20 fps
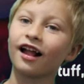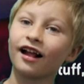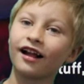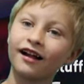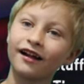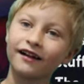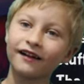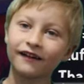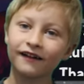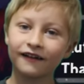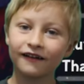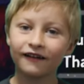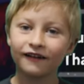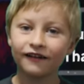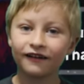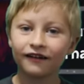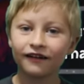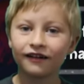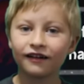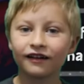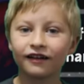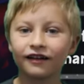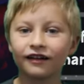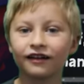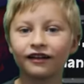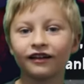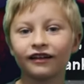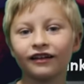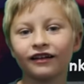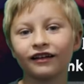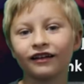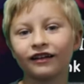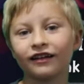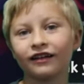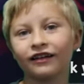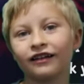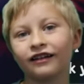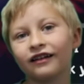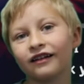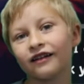
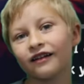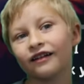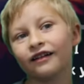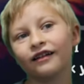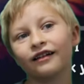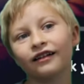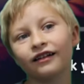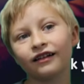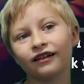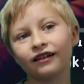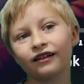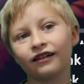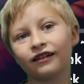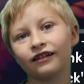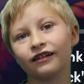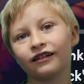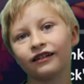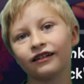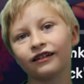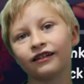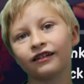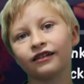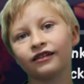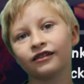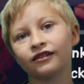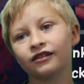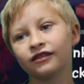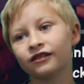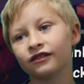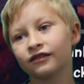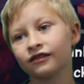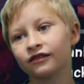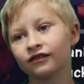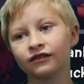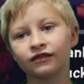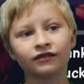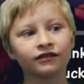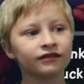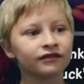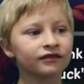
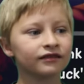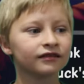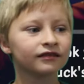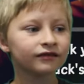(not speaking)